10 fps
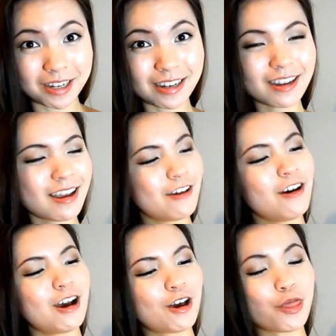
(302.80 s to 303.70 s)
For
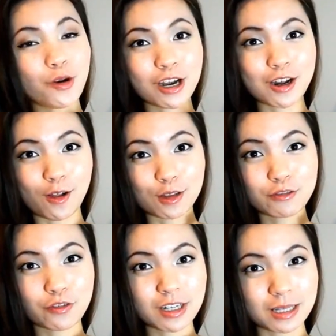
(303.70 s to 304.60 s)
me, uh,
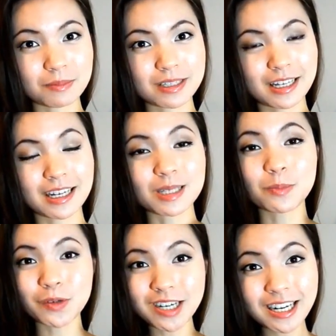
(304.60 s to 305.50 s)
$30 for a
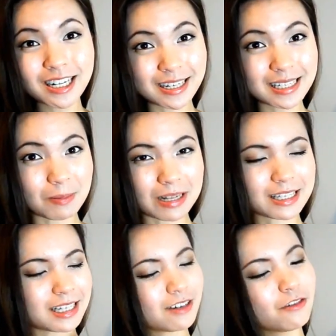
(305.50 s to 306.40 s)
lipstick is pretty
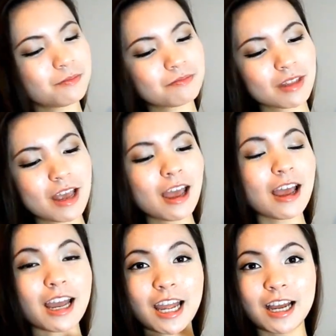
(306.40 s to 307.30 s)
expensive
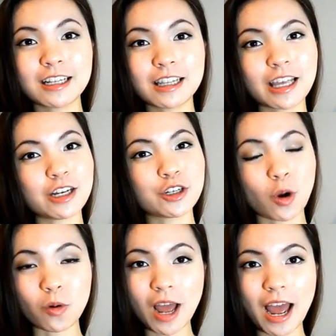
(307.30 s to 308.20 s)
and
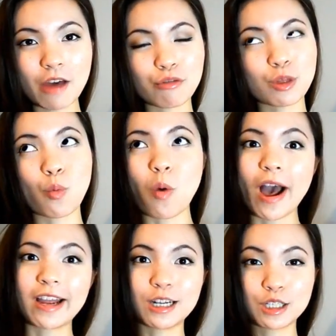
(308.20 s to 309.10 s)
they don't have
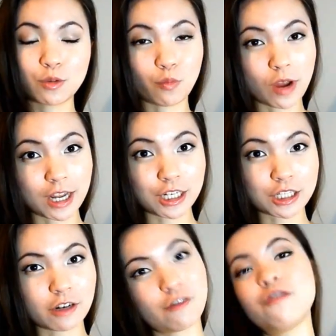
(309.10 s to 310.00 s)
the widest
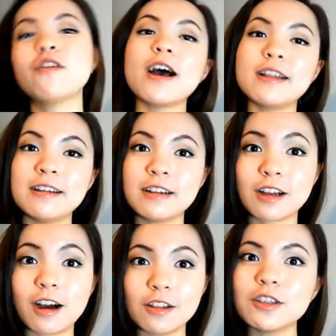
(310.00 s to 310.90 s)
range of
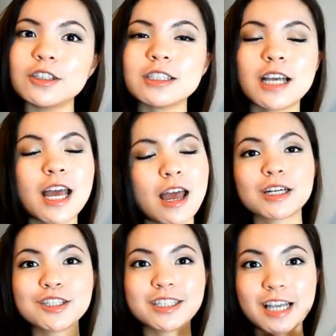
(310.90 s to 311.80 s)
fun
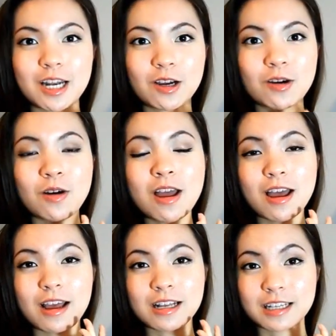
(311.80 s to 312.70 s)
colors. Because
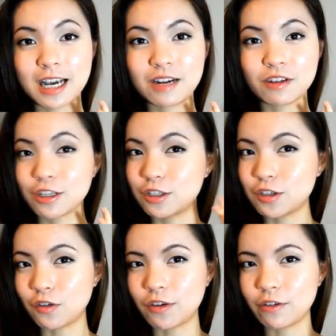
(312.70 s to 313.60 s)
Shiseido is kind
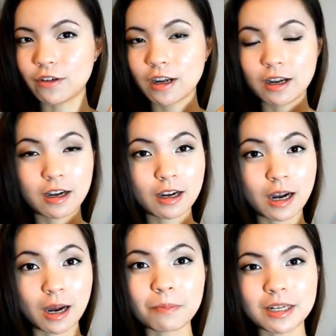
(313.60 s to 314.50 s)
of a conservative
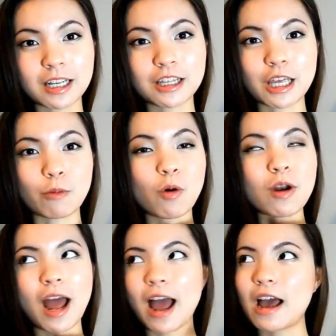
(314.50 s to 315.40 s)
company,
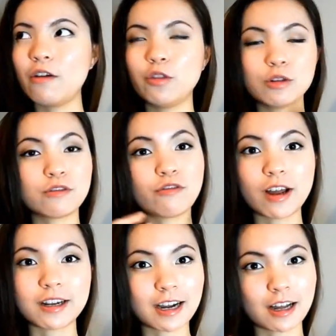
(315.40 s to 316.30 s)
they won't have
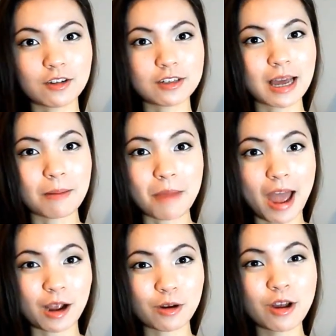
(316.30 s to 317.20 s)
those fun colors
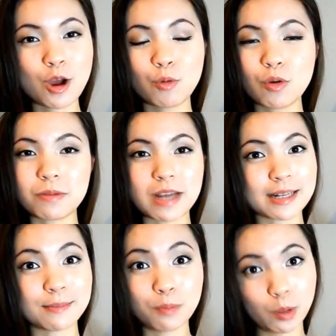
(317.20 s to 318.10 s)
that MAC
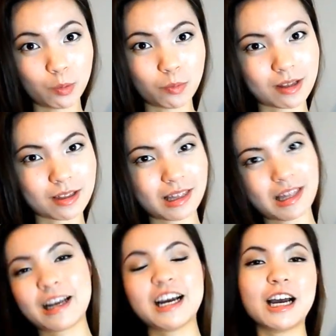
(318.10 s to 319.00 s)
would be as bold
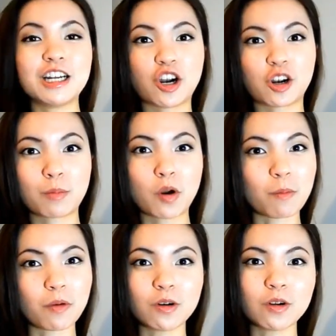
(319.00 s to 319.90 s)
with, like a
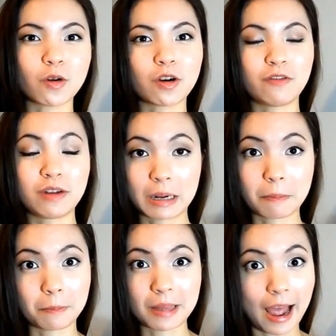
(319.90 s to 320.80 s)
dark purple or
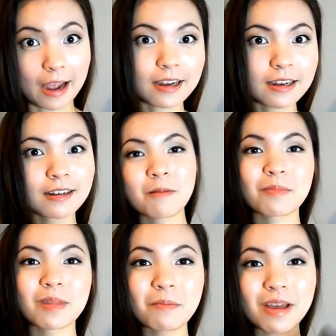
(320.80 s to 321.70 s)
even like a black.
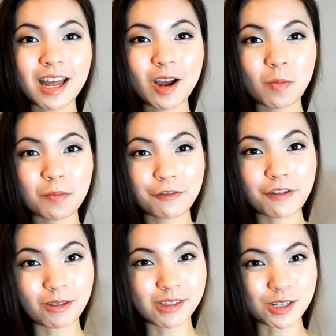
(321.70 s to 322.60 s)
But I
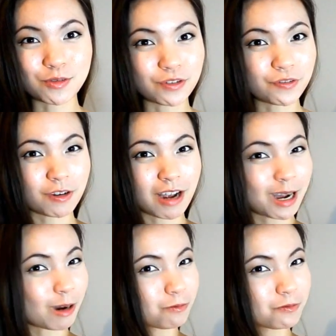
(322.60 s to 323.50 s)
hope you found this
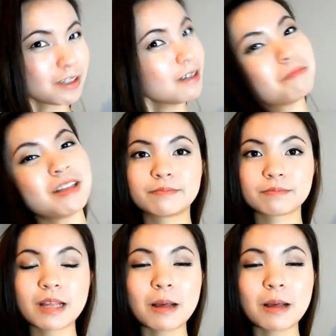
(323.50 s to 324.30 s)
review helpful.